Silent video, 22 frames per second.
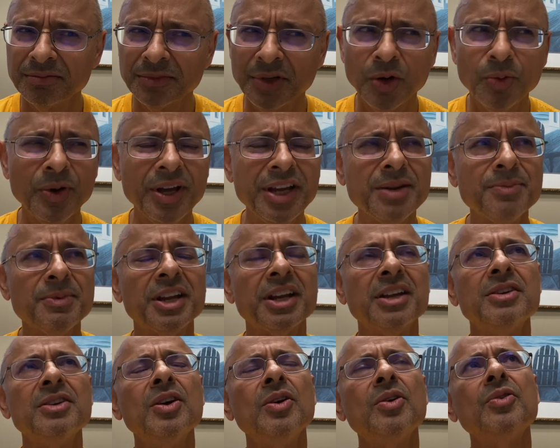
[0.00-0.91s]
Oh, wait a
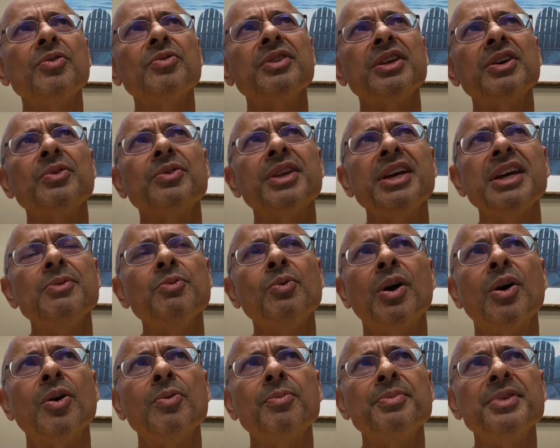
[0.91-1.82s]
minute. No, they
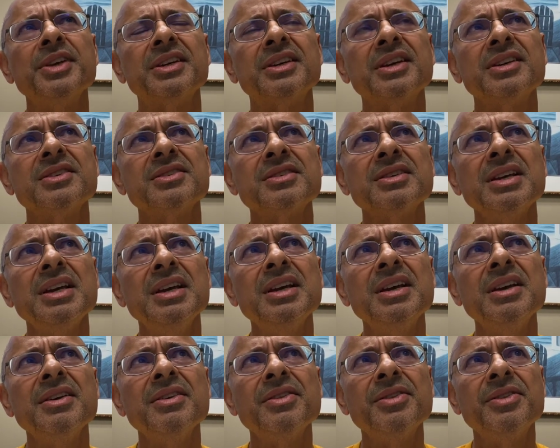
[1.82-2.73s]
won't, because
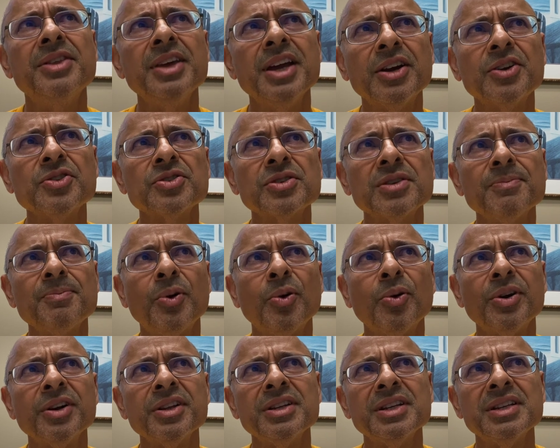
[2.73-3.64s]
they're
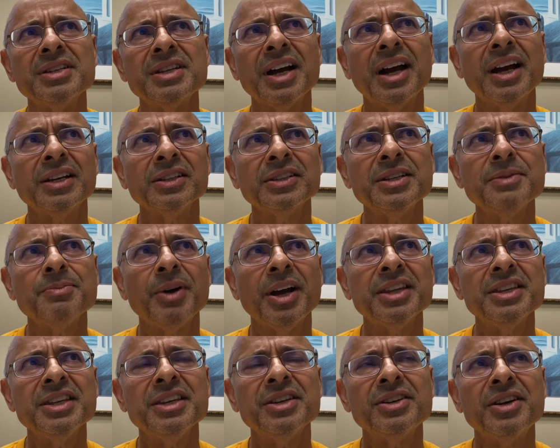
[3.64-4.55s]
supported entirely
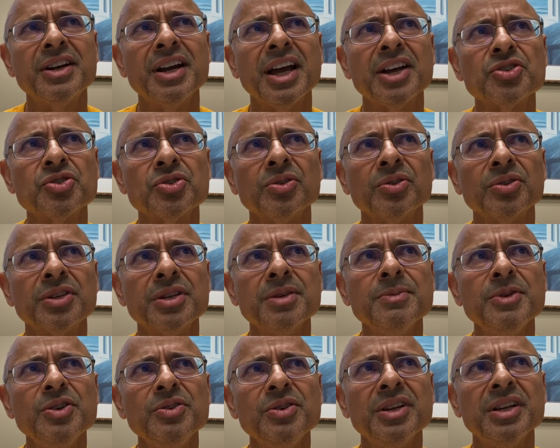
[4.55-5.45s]
by the international
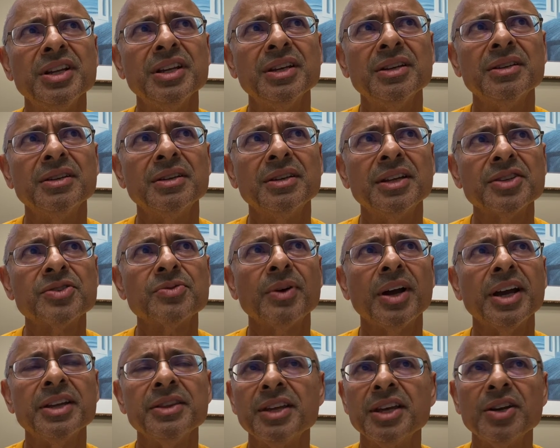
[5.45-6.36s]
community. That's
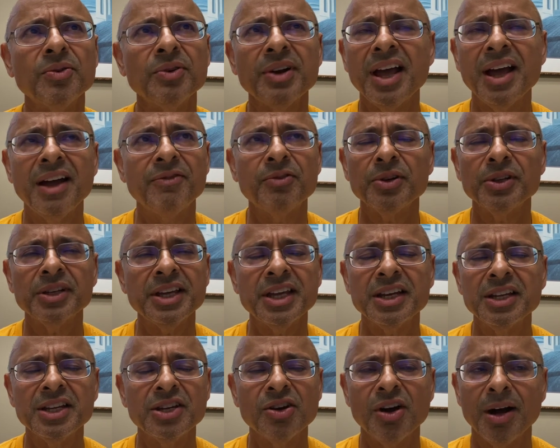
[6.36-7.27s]
right. They don't have really
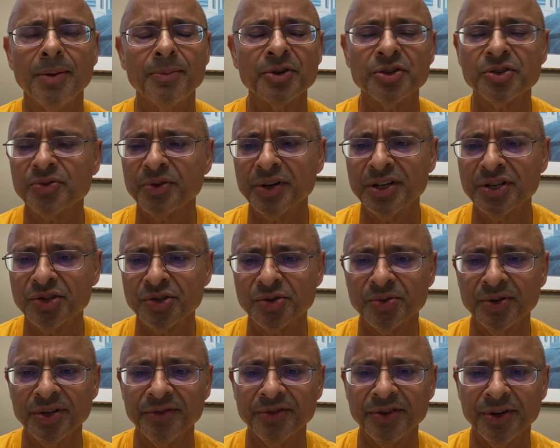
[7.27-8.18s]
any commerce or
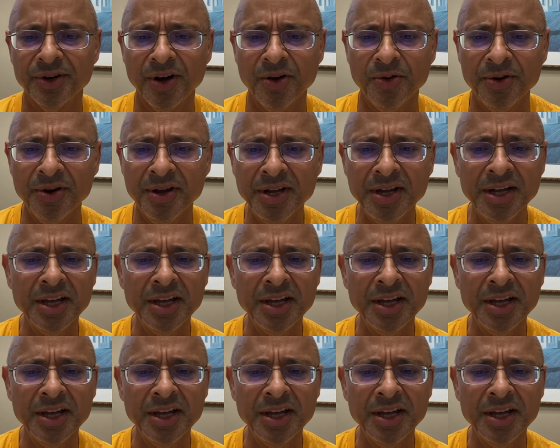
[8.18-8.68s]
industry of their own.